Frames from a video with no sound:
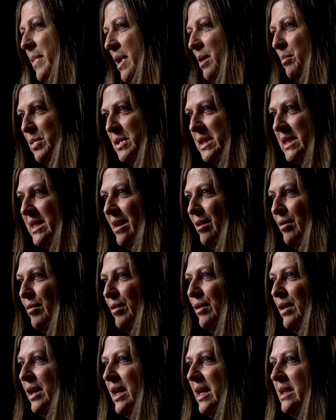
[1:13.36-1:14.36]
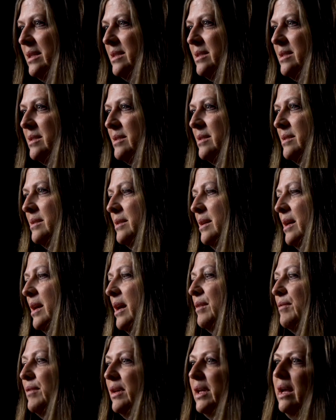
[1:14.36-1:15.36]
me up with steroids.
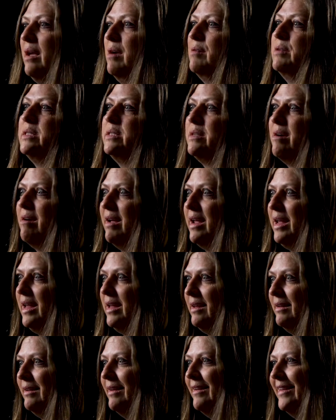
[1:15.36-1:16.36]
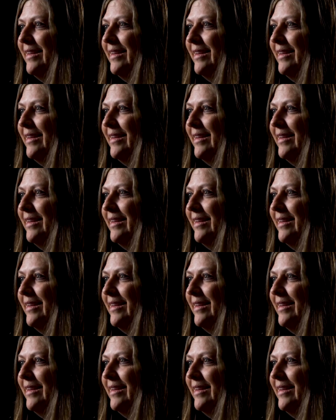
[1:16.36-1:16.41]
I felt like I was dying.